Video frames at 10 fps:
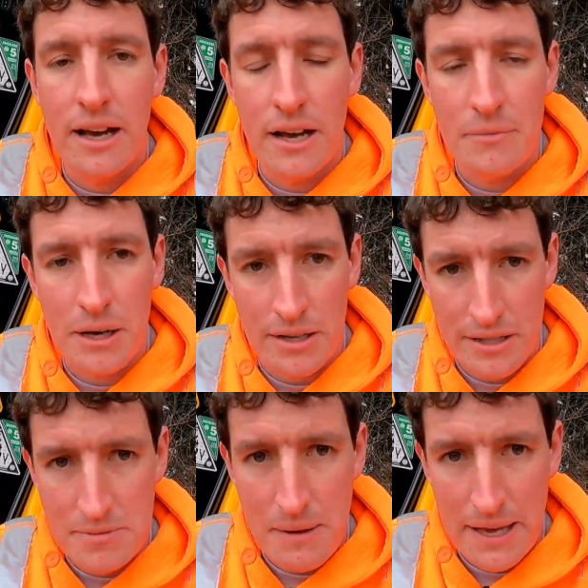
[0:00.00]
I'll
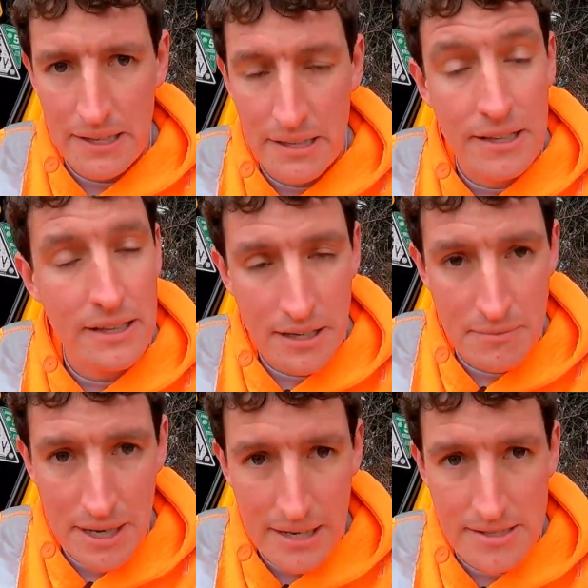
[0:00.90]
explain in
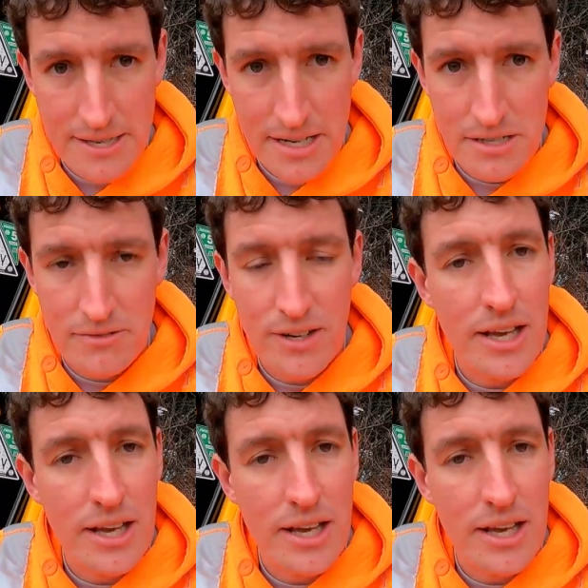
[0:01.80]
a minute in a section of the